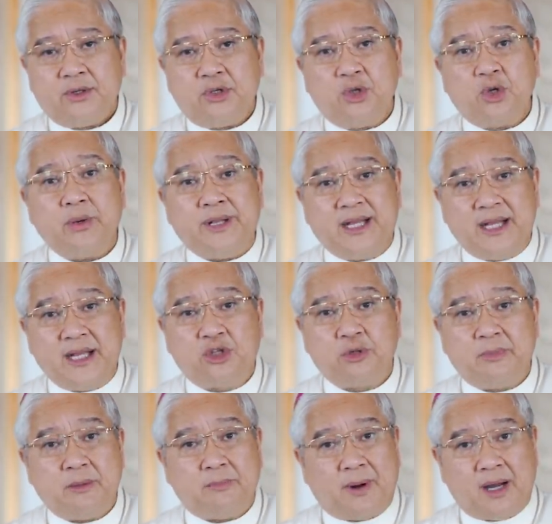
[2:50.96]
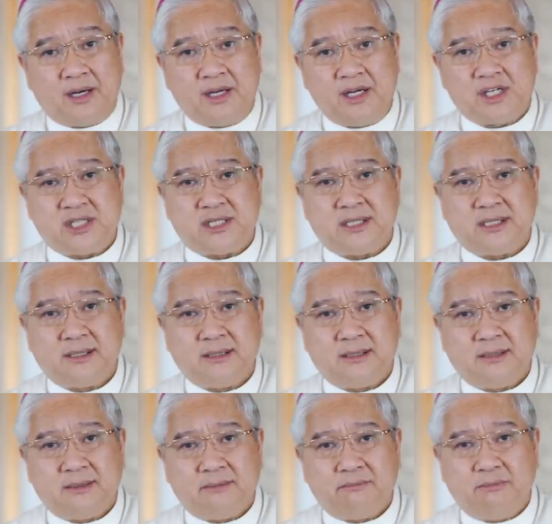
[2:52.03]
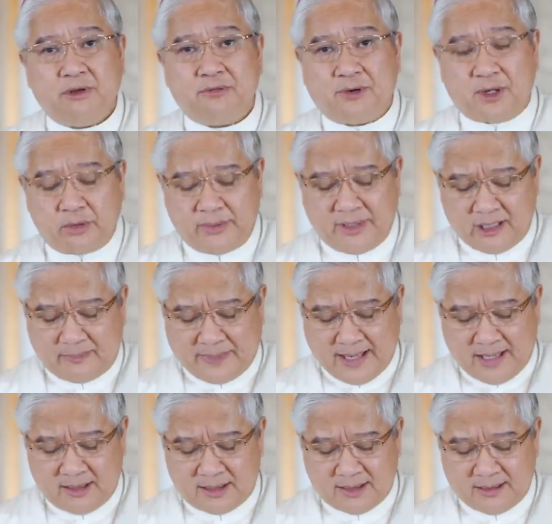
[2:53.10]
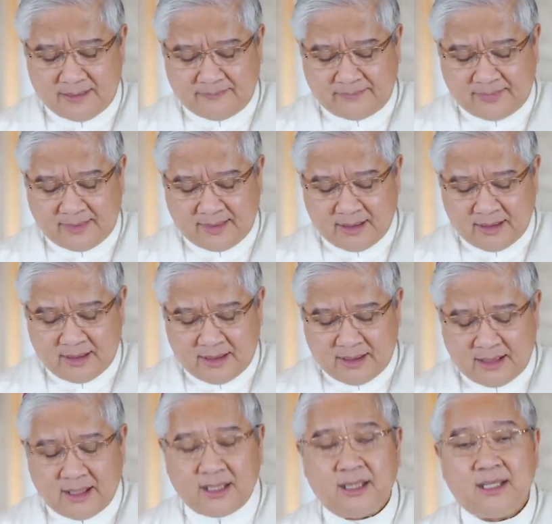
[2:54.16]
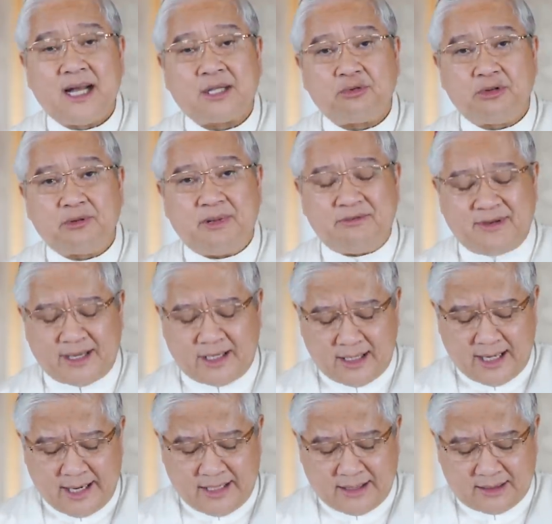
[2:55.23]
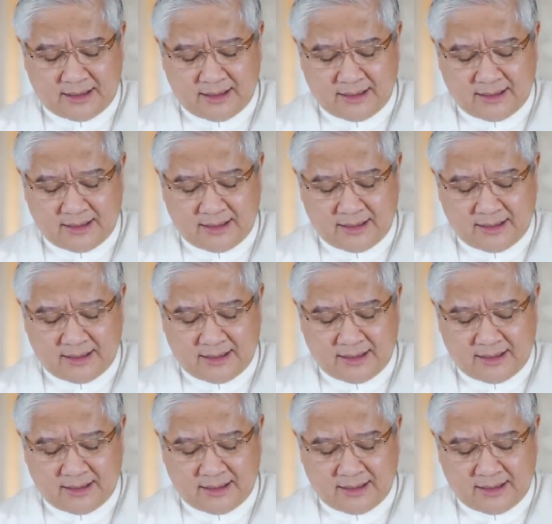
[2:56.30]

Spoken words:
Do we need to be punished before we repent? That would be very late.